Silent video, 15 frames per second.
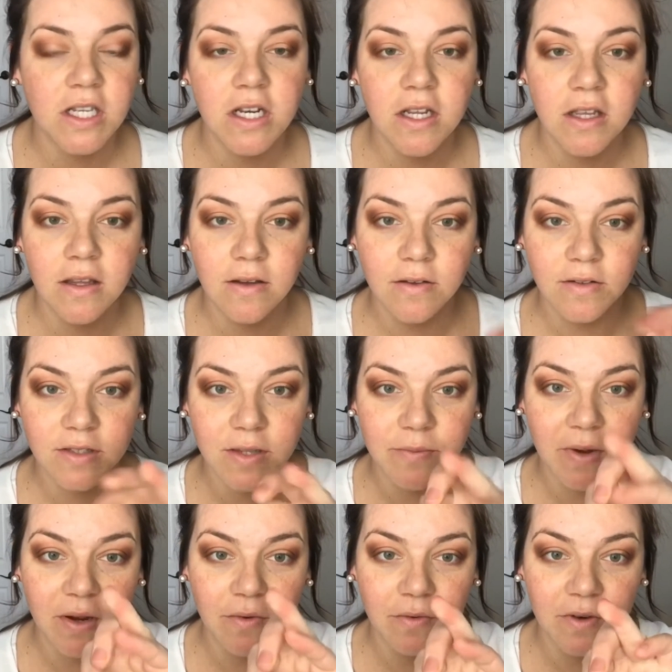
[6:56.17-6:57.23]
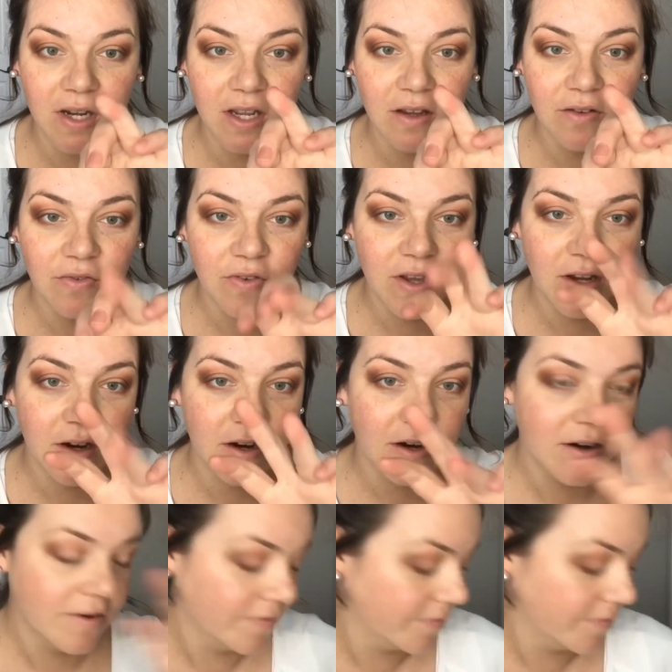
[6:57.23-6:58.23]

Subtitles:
gonna use my ring finger